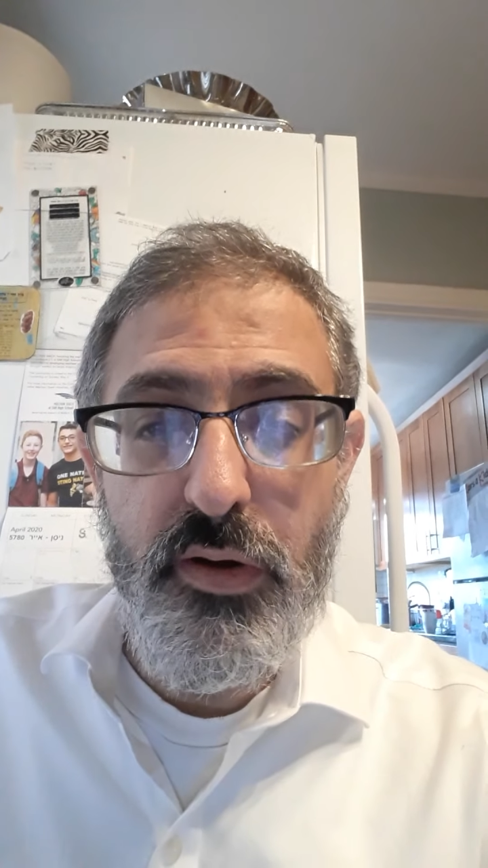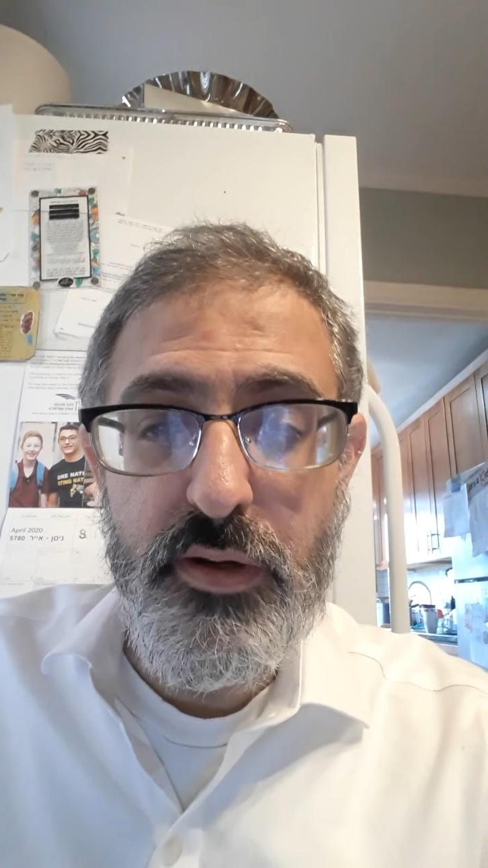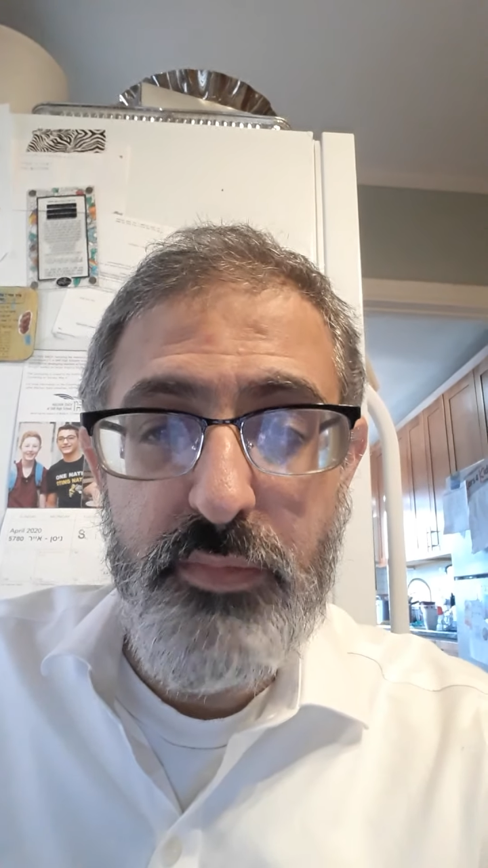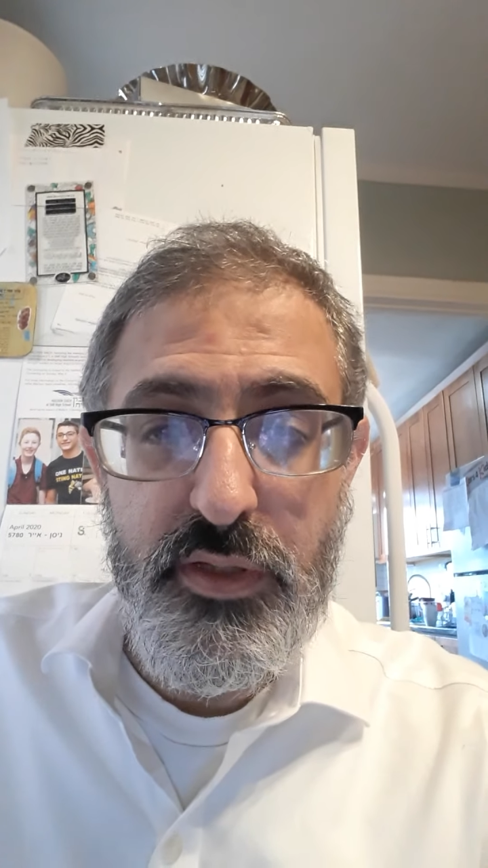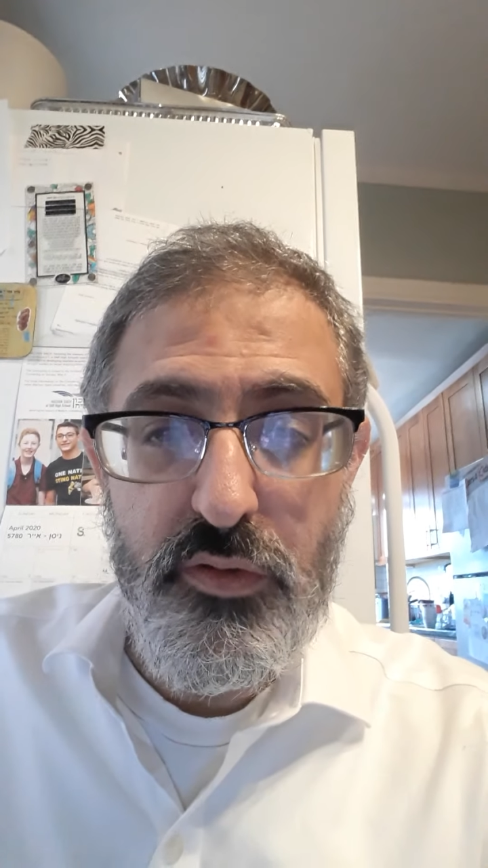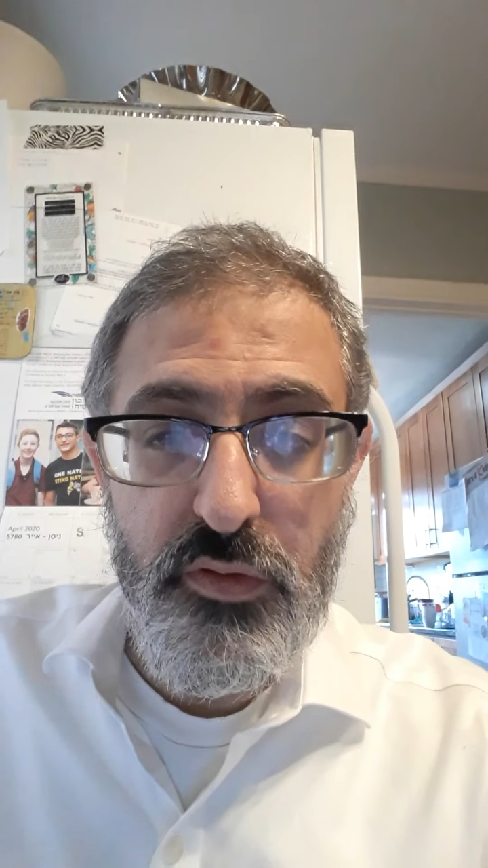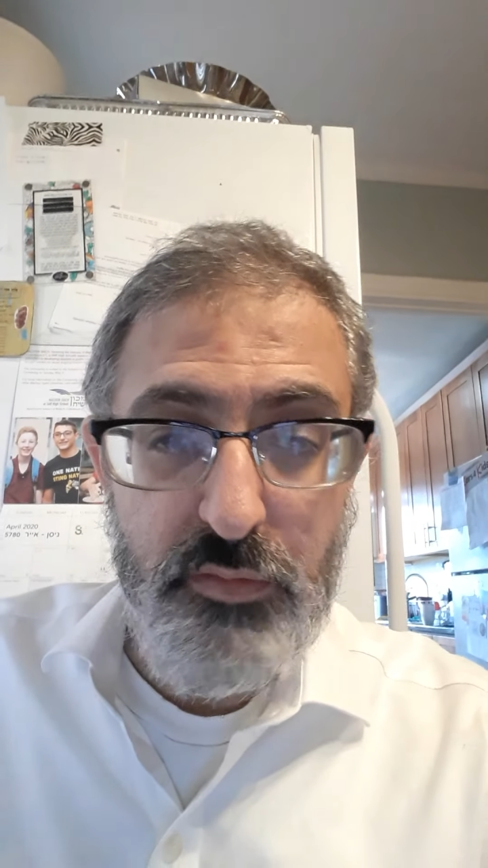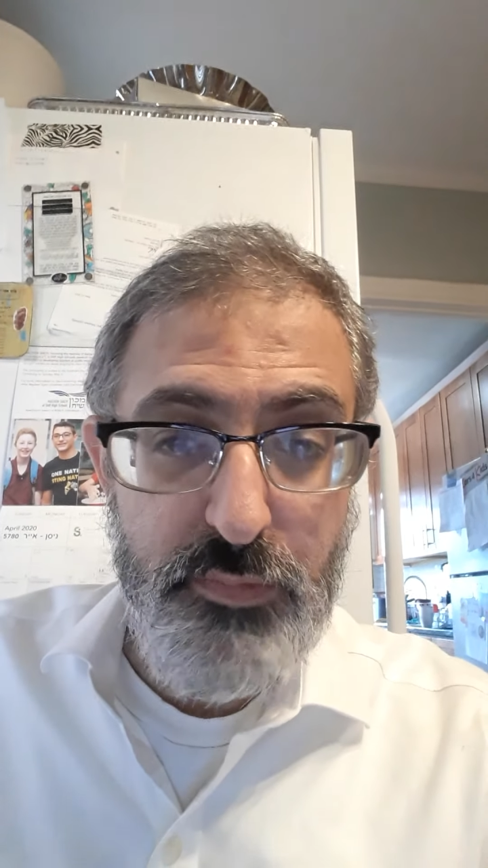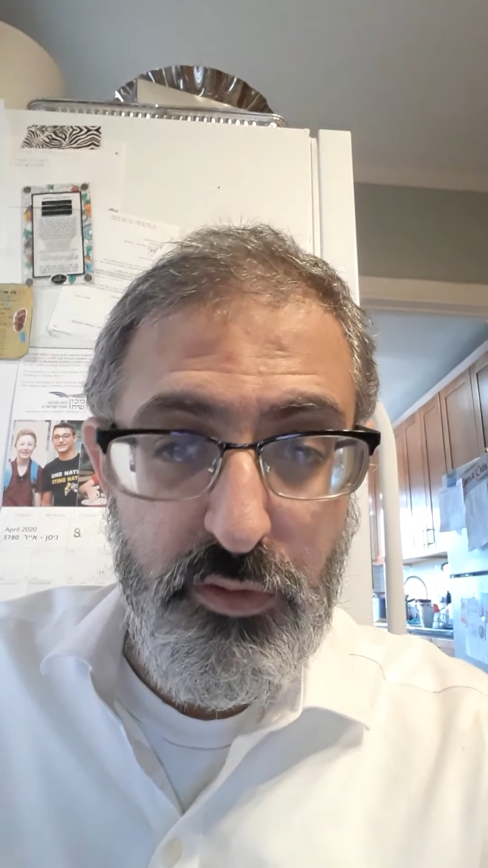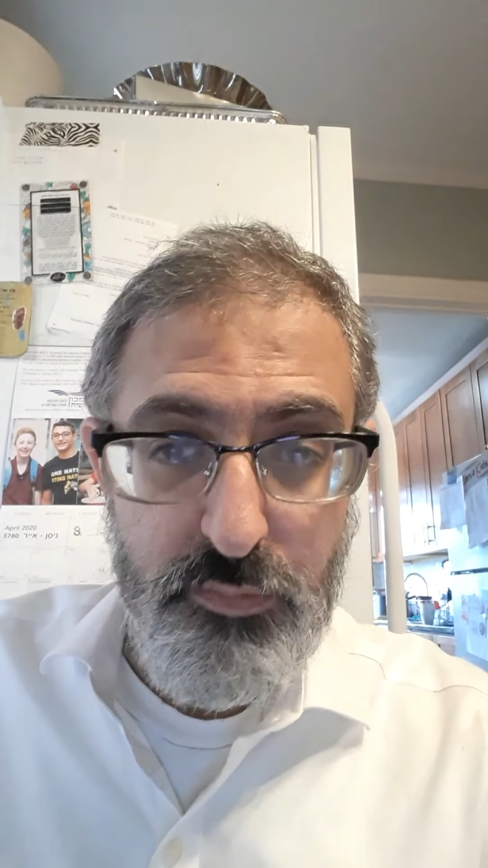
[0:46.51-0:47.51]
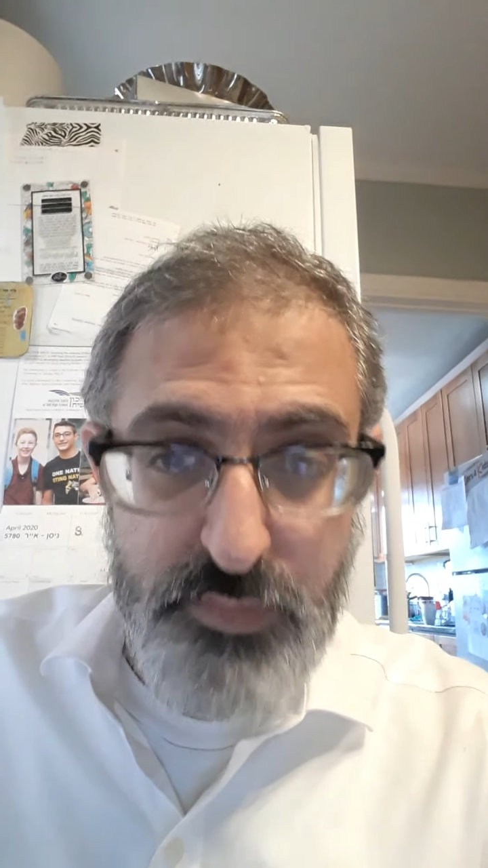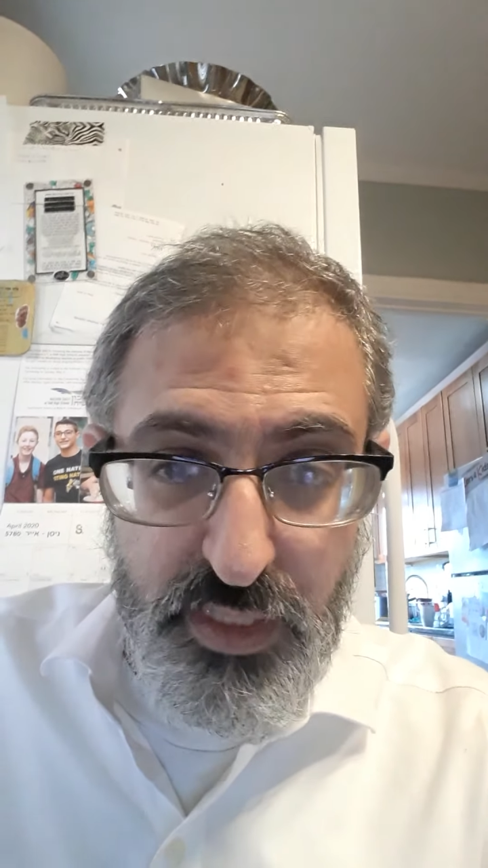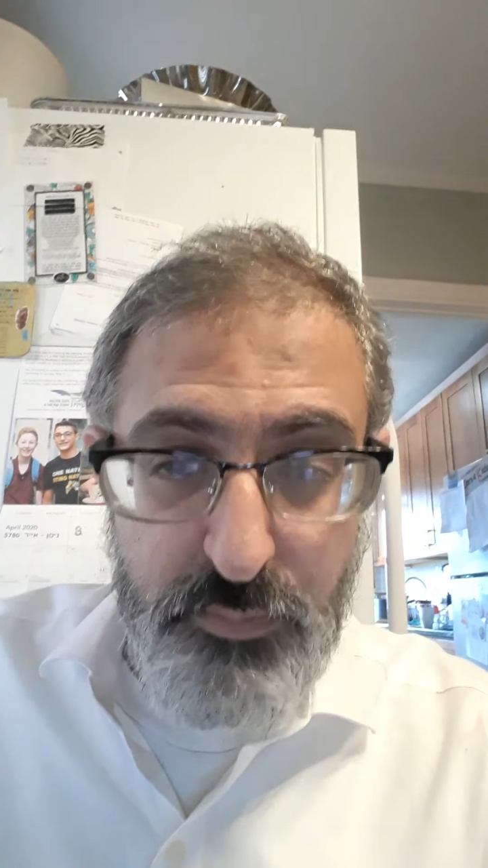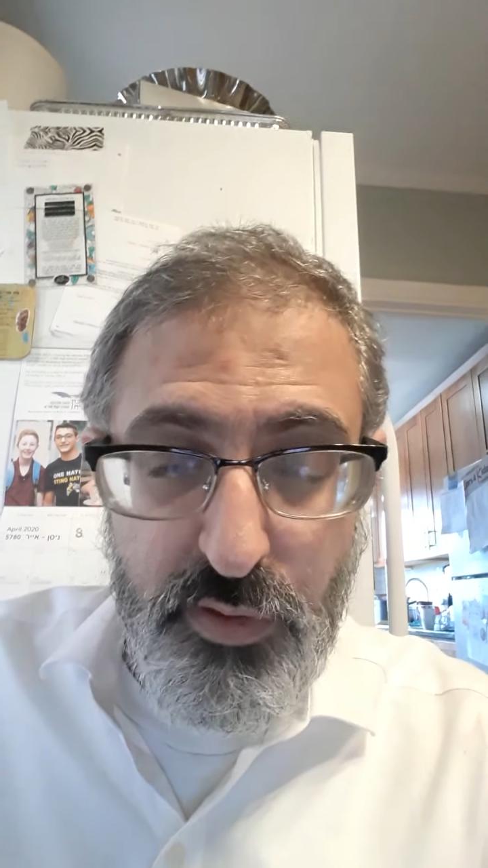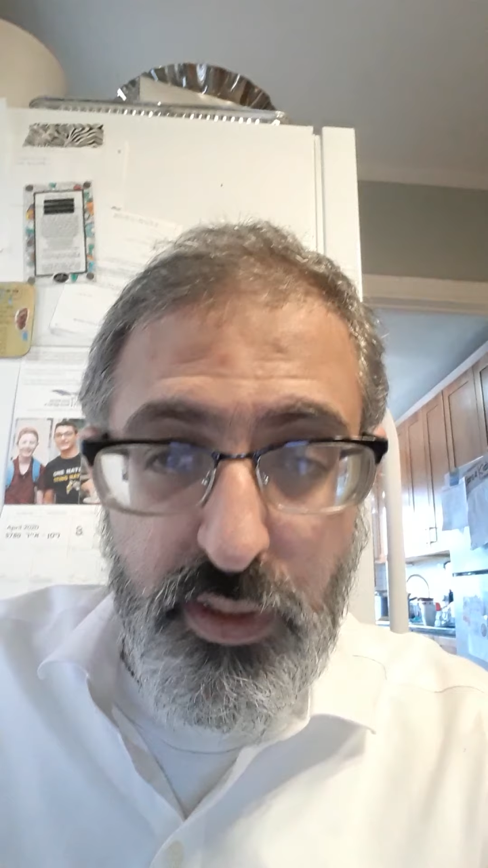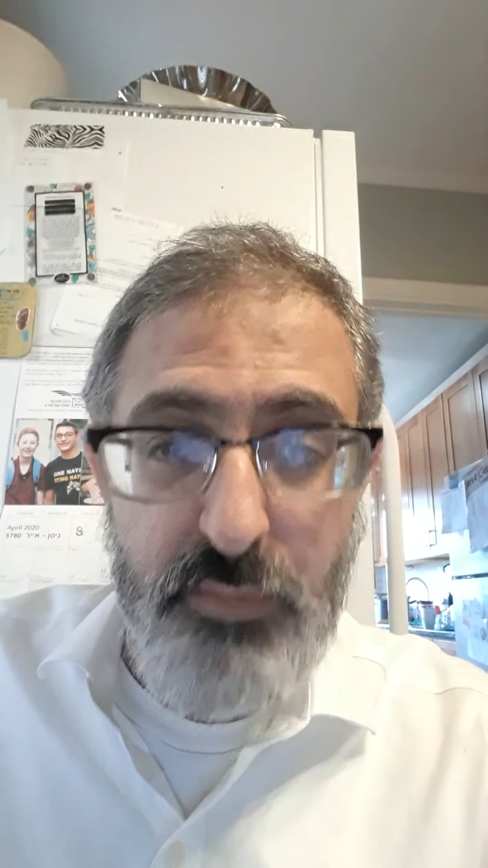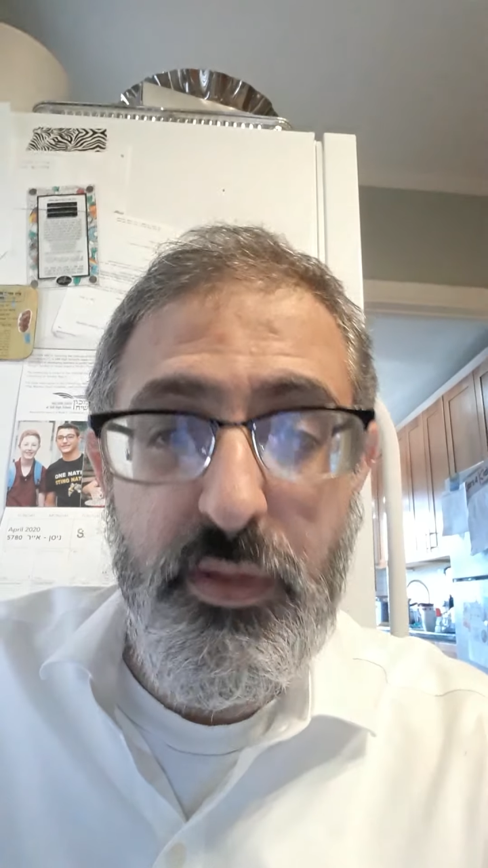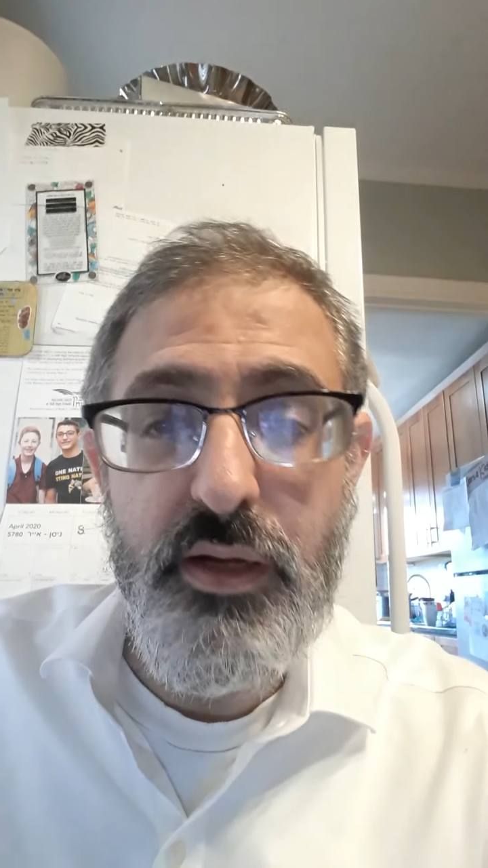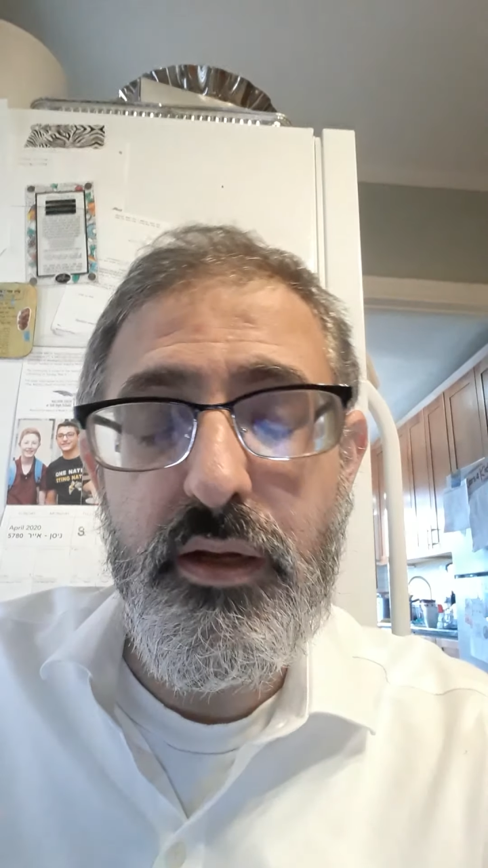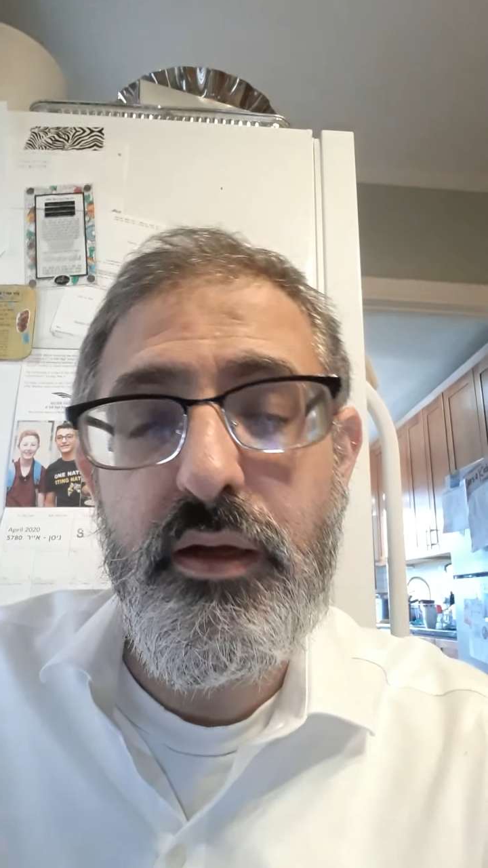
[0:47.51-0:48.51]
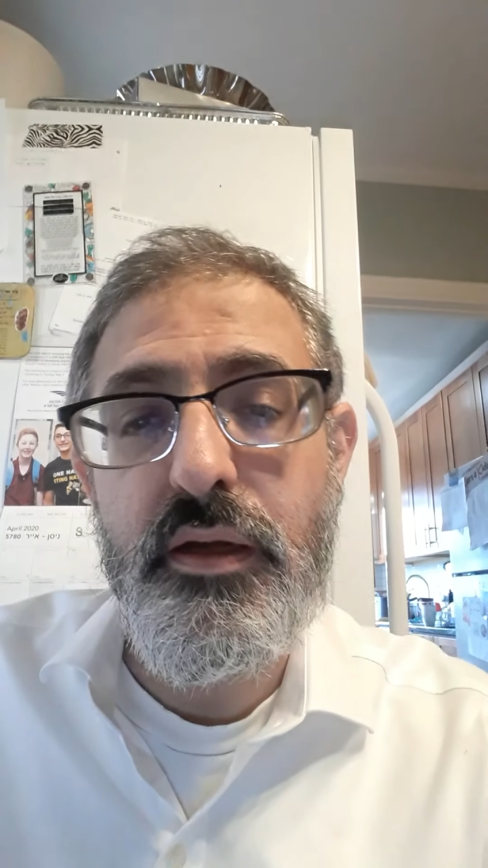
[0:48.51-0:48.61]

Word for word: army called Melumdei Milchamah.